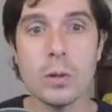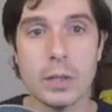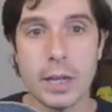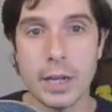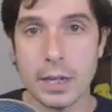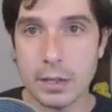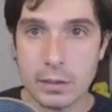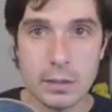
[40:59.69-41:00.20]

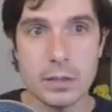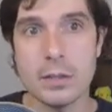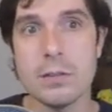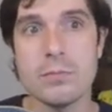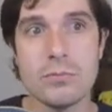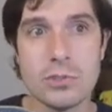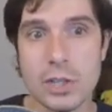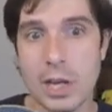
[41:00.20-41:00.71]
Like
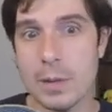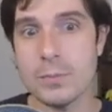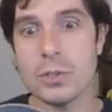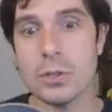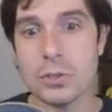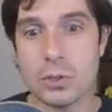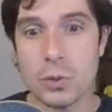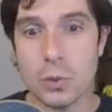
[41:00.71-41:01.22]
James
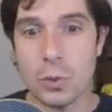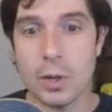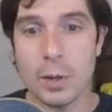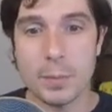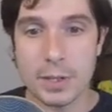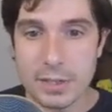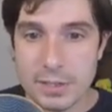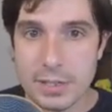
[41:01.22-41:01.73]
looks cool. I'm
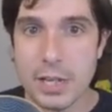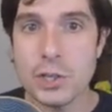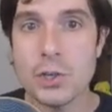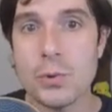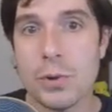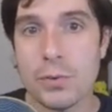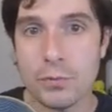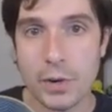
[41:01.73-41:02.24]
going to send
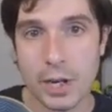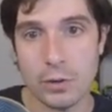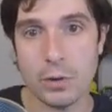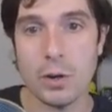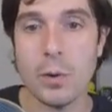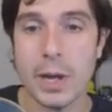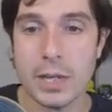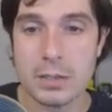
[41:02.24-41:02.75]
you a friend
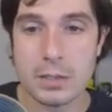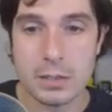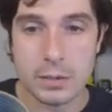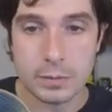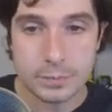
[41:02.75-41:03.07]
request.